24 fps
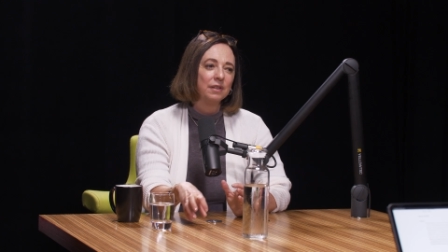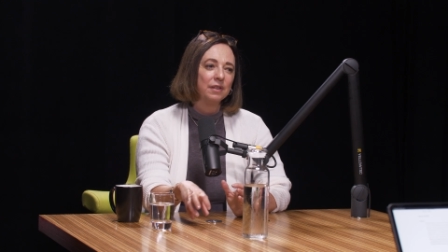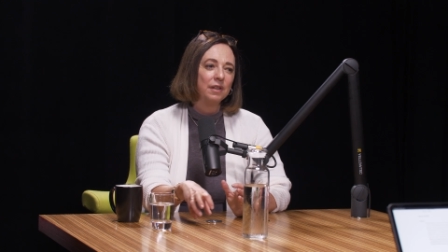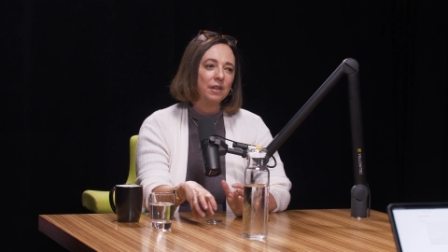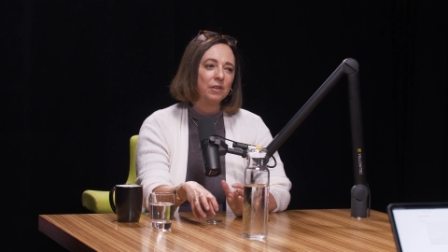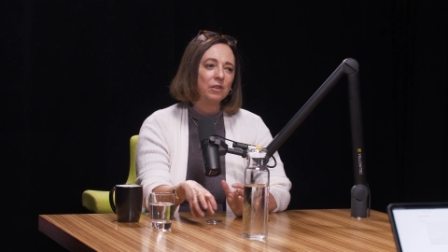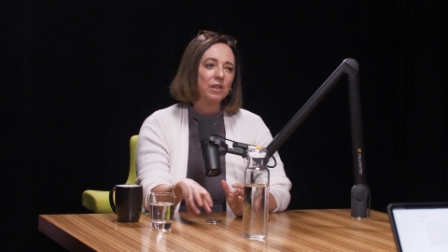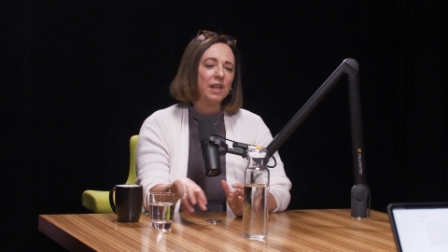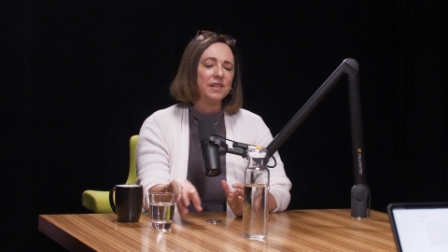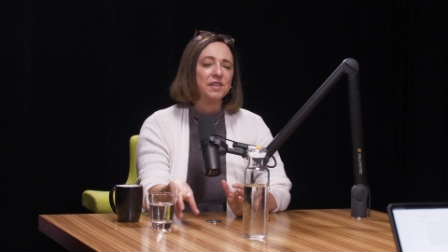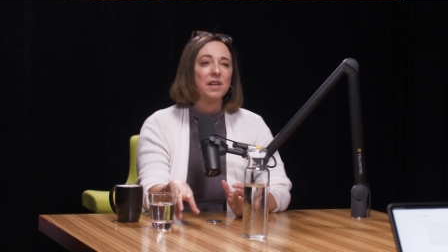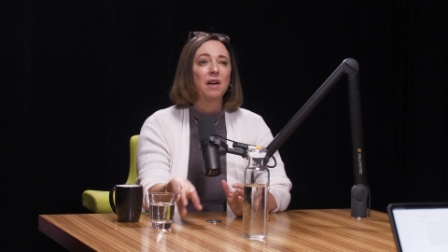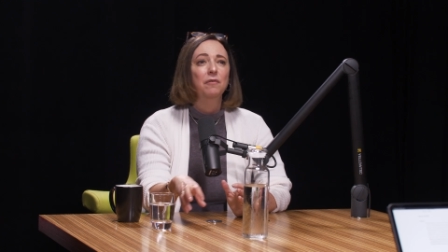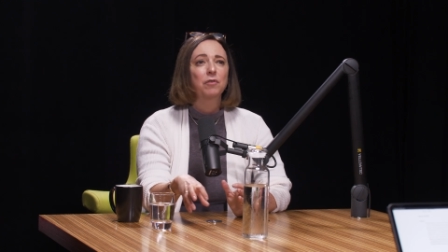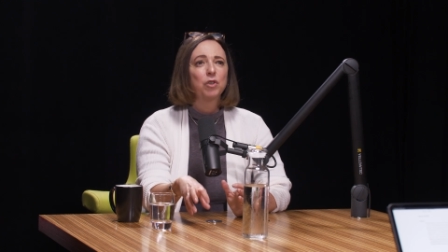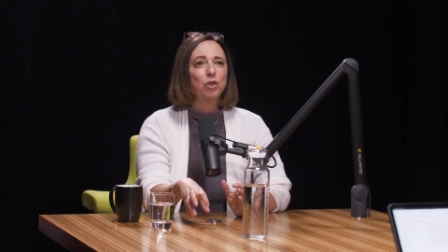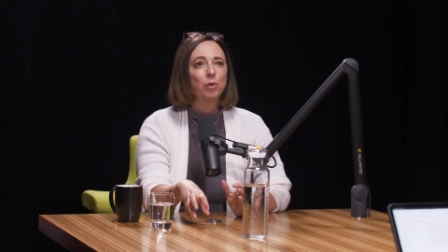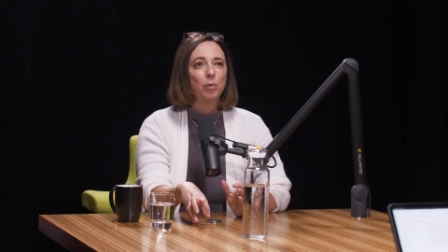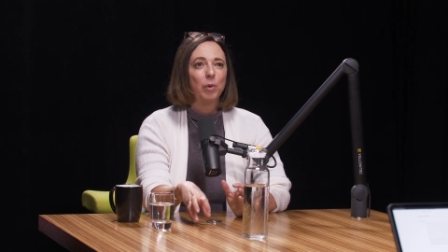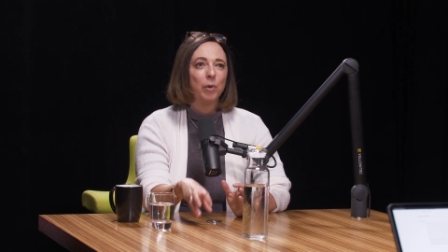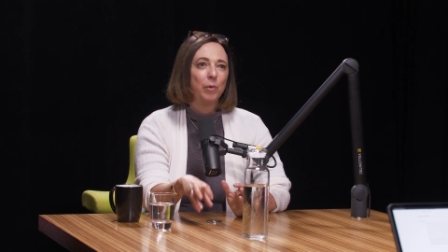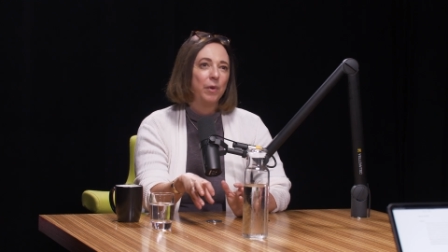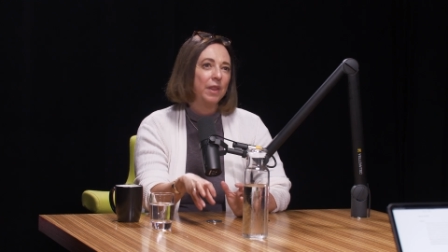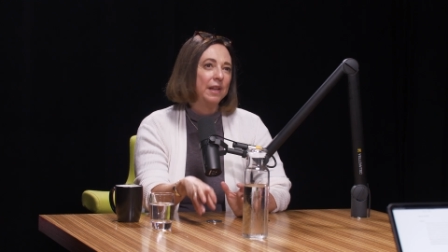are less
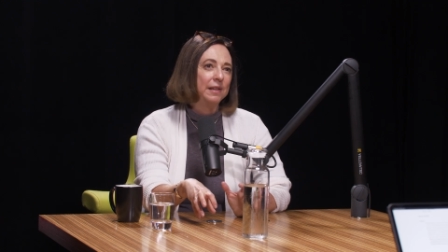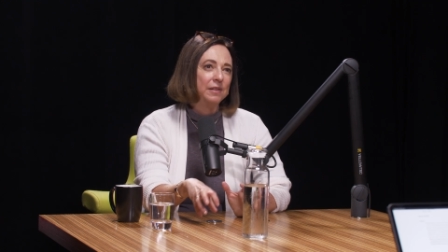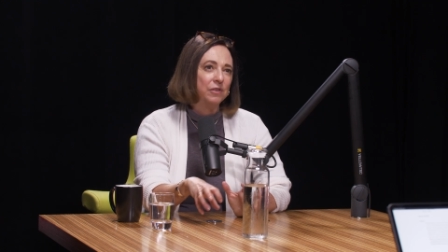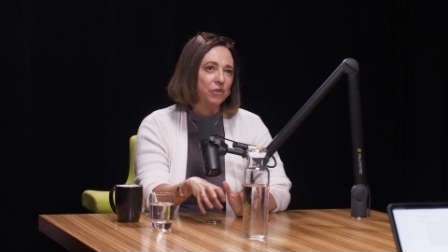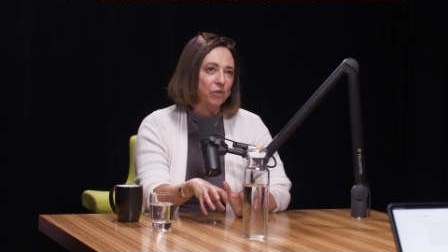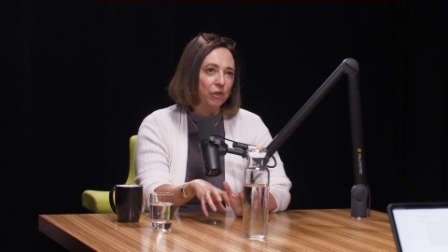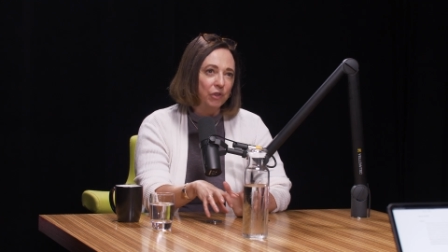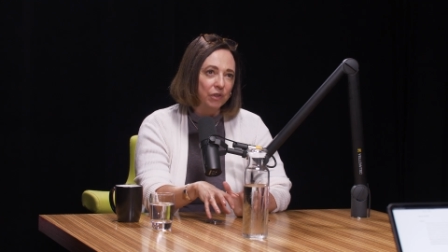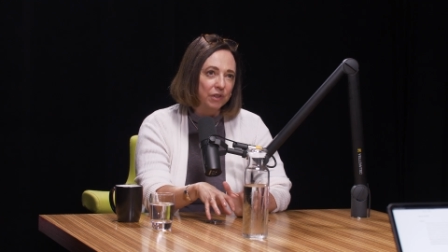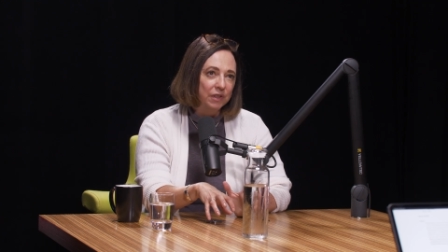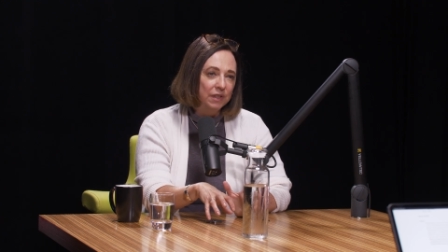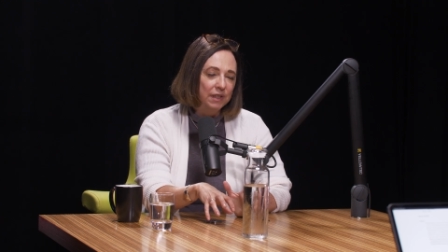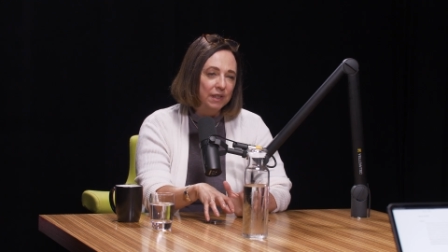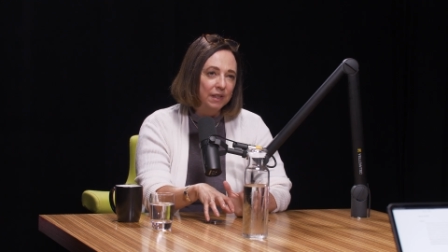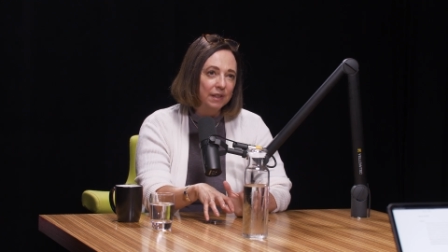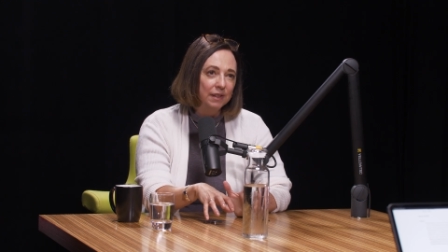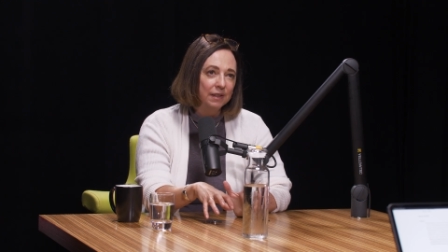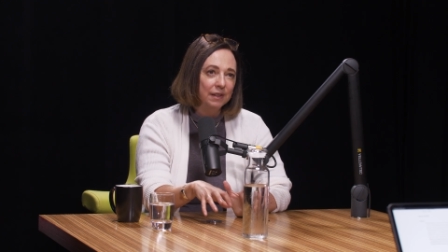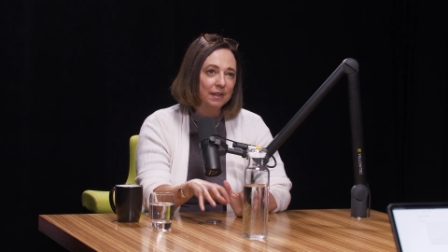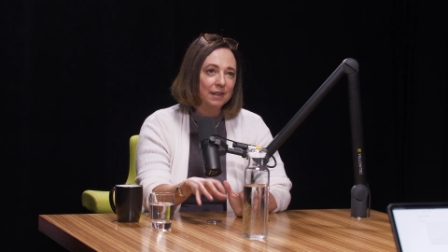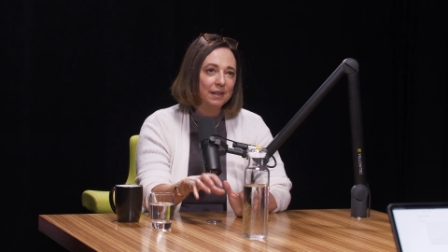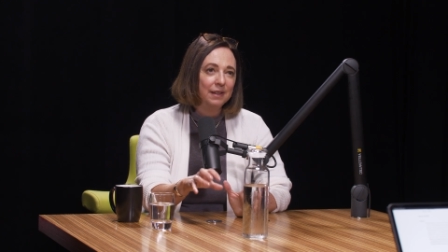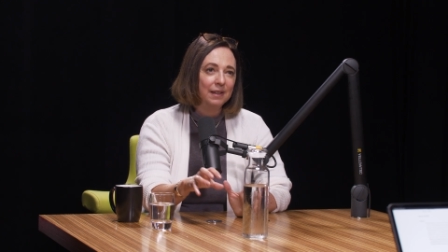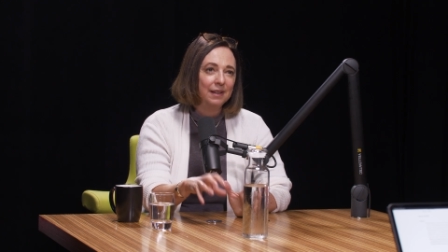comfortable with
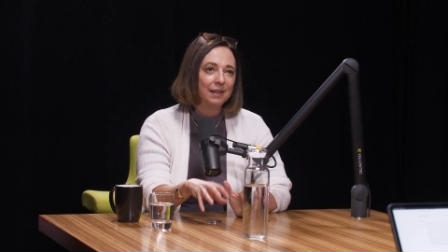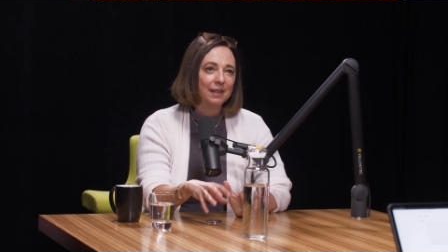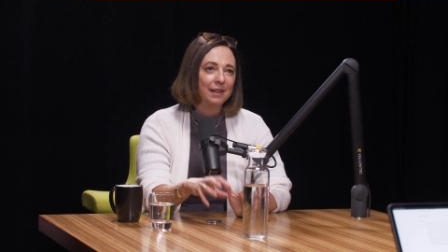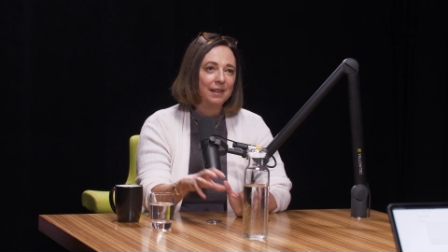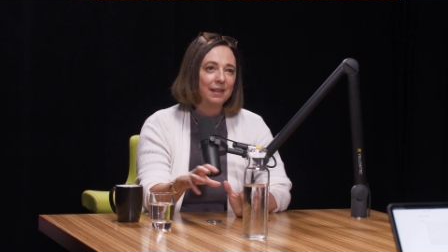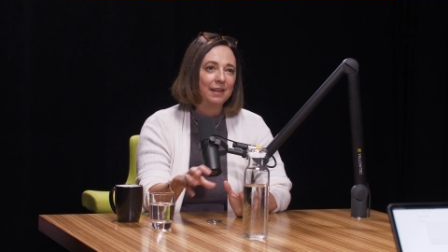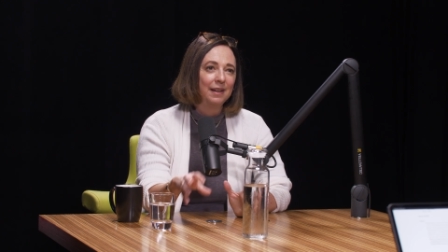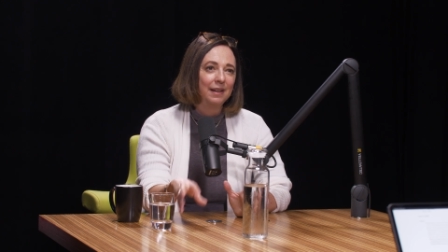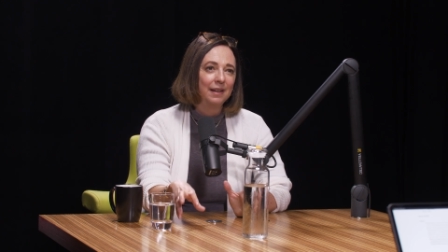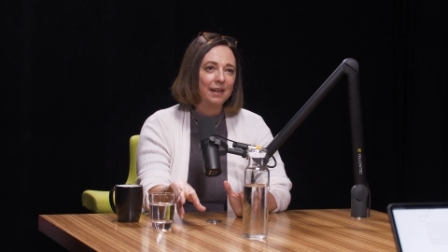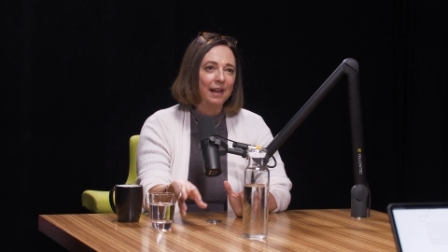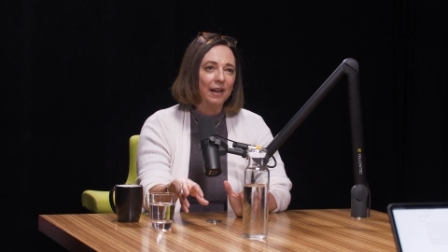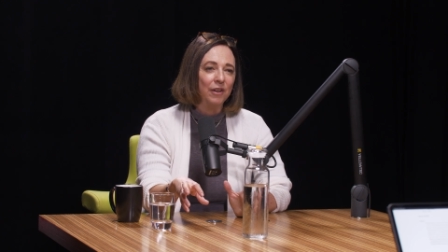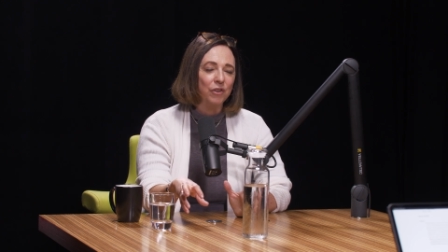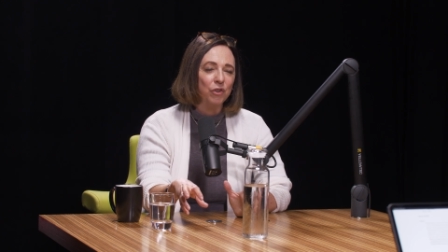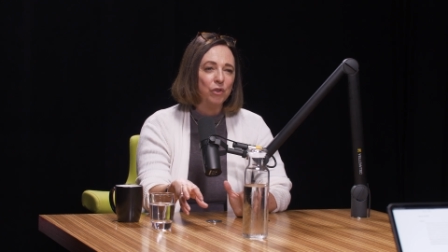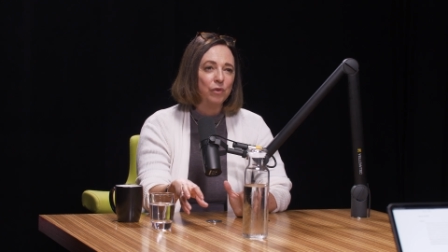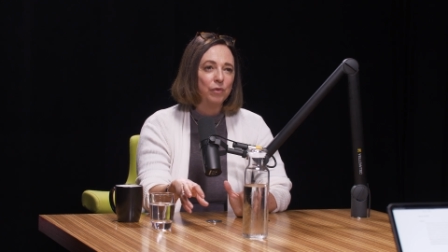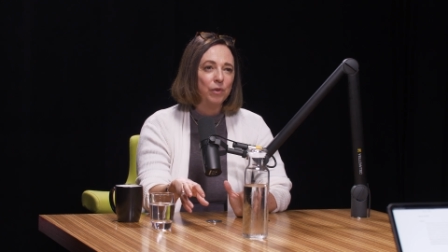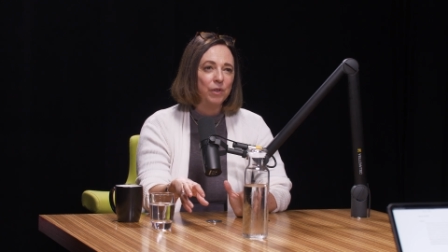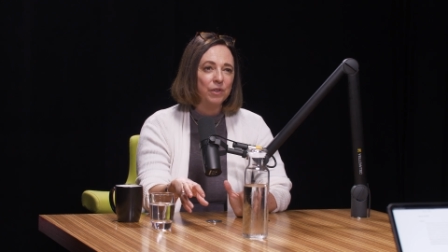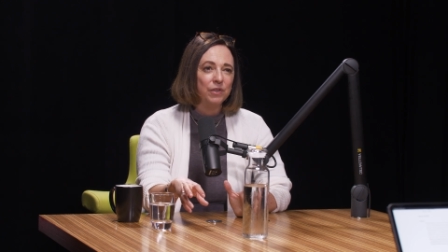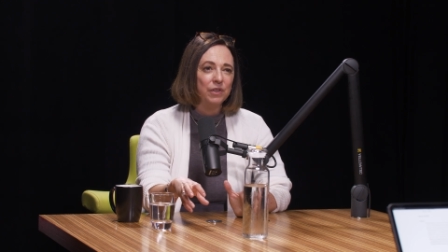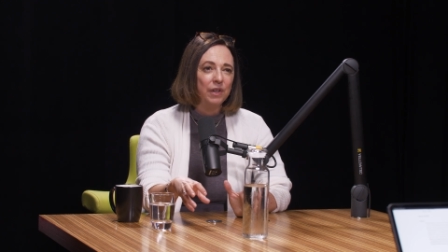uncertainty than
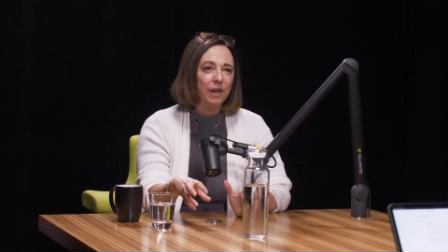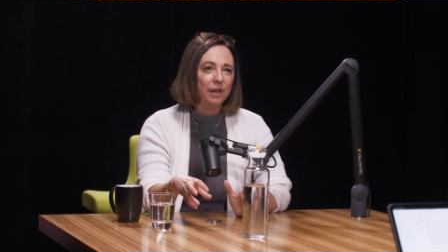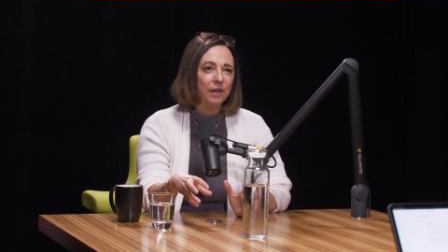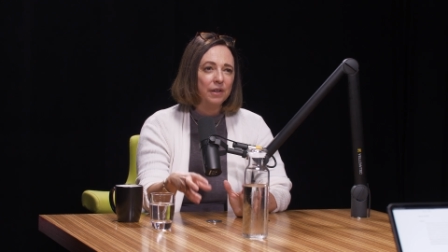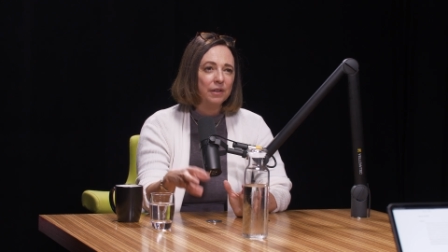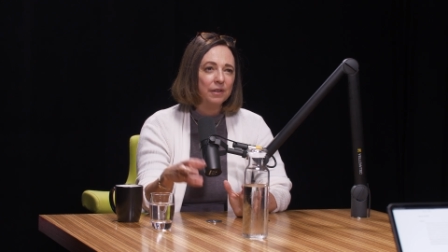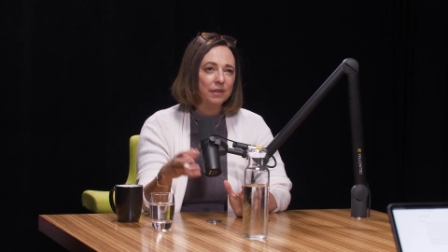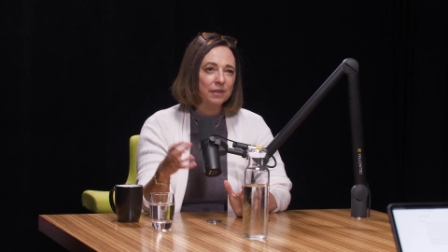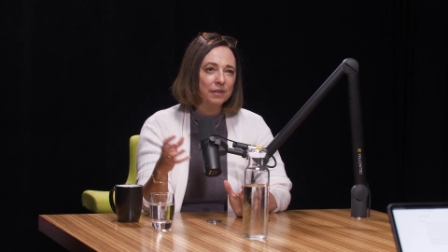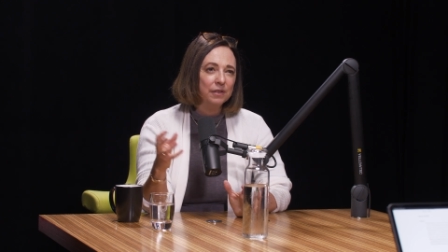extroverts are.